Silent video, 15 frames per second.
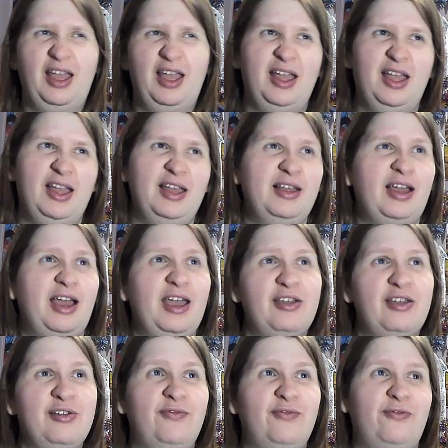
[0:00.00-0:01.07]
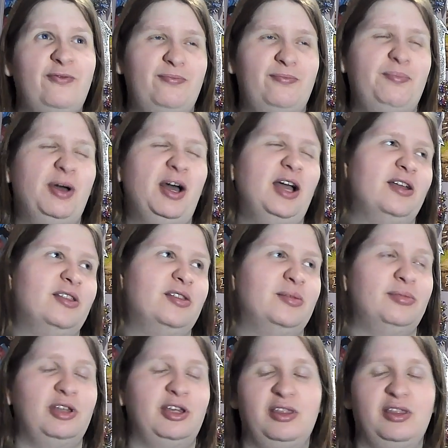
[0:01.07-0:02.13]
uh, I could
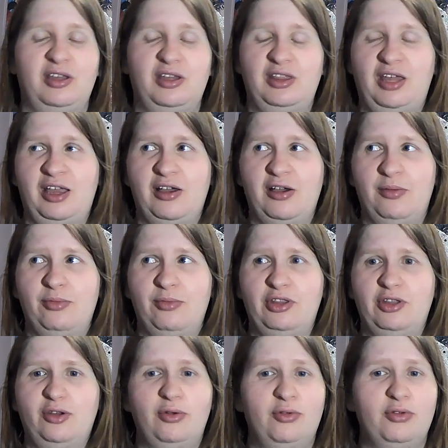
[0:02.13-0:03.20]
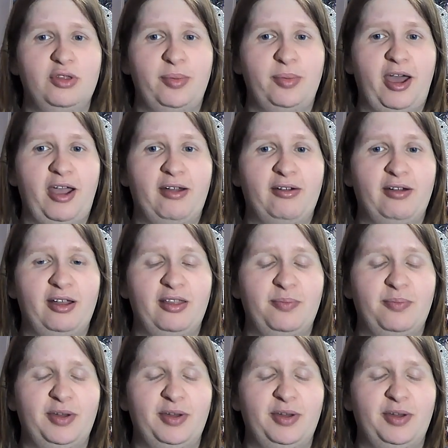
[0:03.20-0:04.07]
possibly see they come with the Kuja pirates,